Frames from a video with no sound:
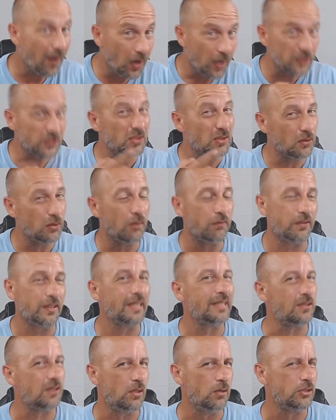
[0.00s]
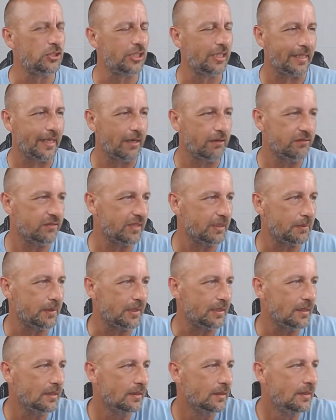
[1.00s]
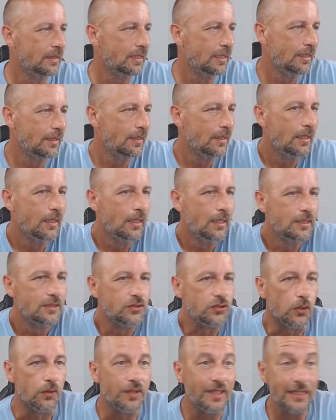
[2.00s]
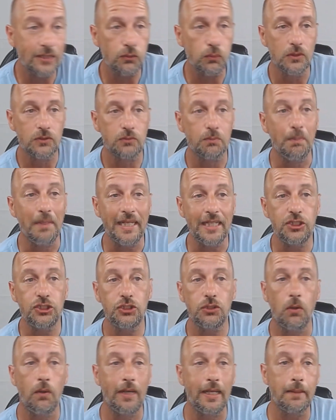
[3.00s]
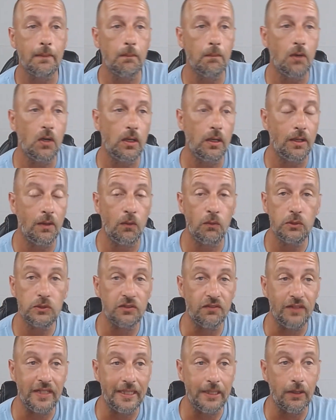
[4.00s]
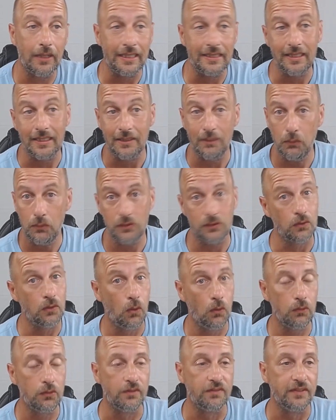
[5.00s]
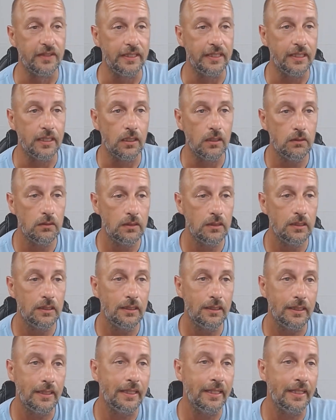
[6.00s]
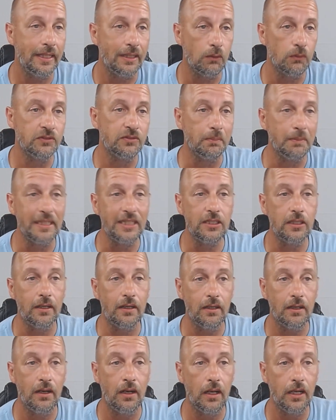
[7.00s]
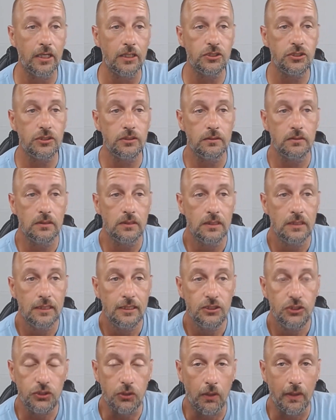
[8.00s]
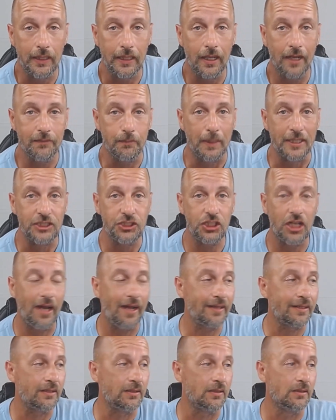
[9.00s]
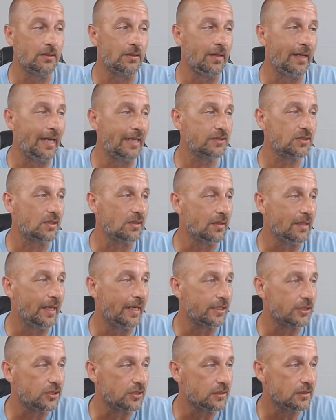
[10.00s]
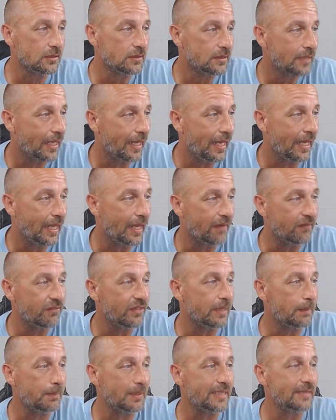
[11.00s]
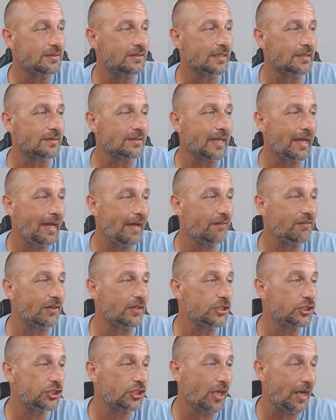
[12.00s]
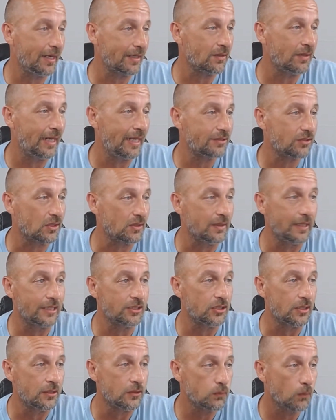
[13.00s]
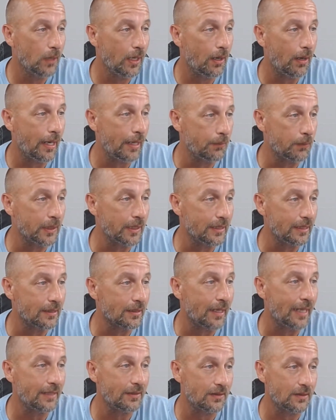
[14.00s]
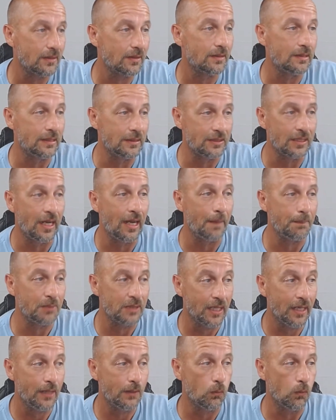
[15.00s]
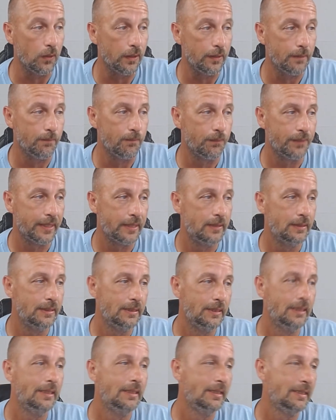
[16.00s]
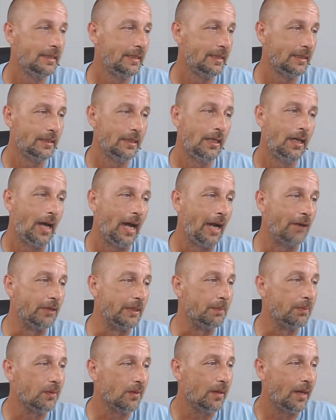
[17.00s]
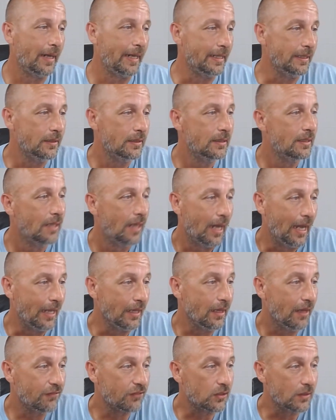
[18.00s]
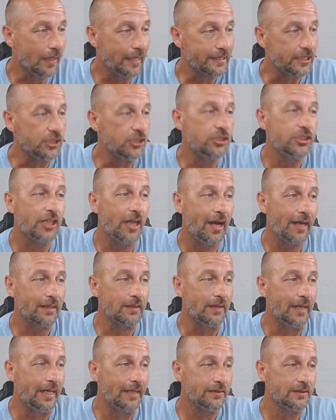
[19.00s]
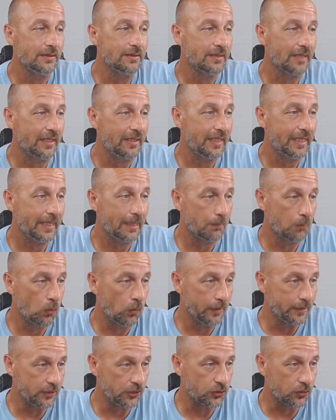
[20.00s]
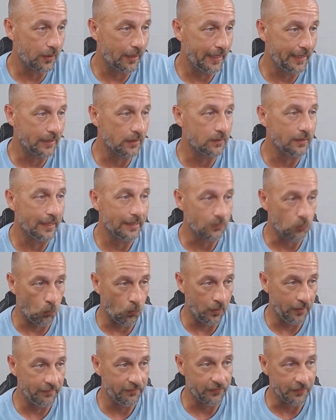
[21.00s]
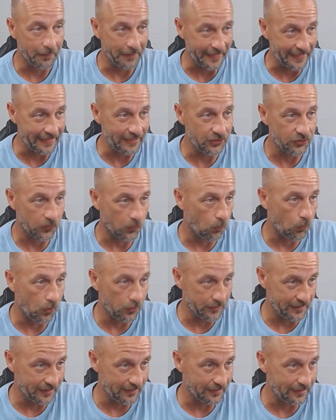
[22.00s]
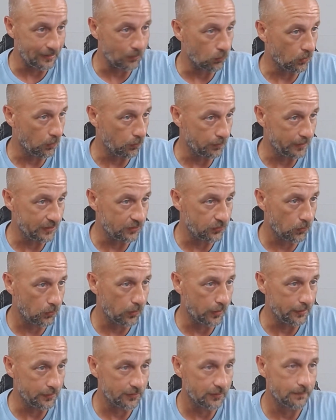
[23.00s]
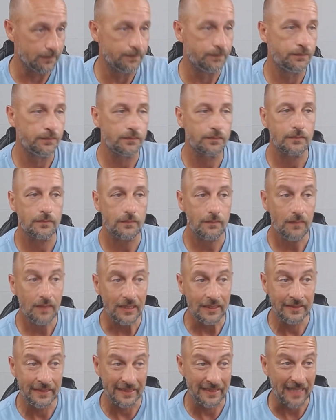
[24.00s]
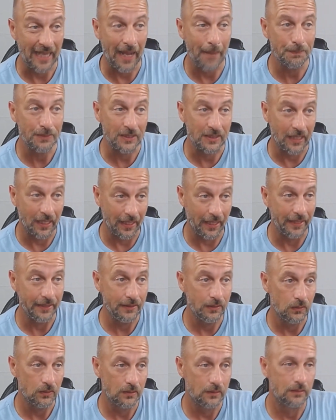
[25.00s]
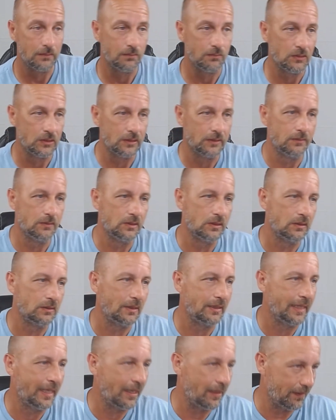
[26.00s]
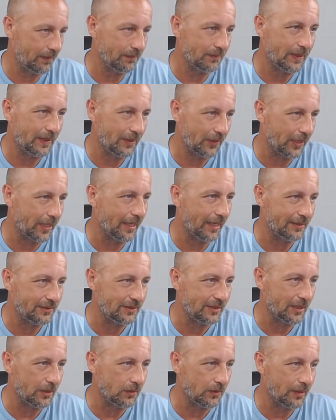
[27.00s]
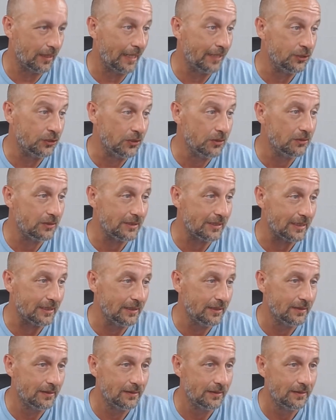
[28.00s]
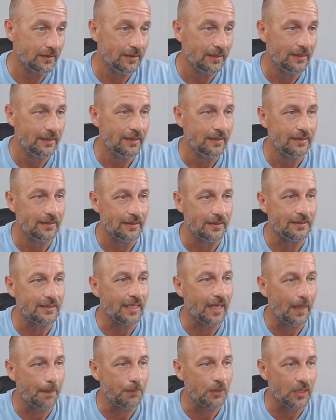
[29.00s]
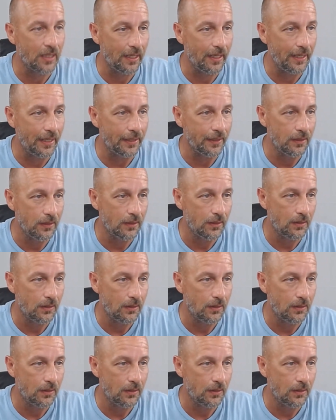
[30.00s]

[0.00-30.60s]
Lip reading: Also, don't forget to go check out VP. So this was me showing, it was a video I did. It was an older video, and it was me showing off my shot glass collection. And VP says, I have a shot glass collection as well. I really like the Top Gun one. I replied, I love collecting shot glasses. I think I'm going to try and collect one from each of the Walt Disney World resorts. The Top Gun. Now, okay, I see it. I do see Top Gun.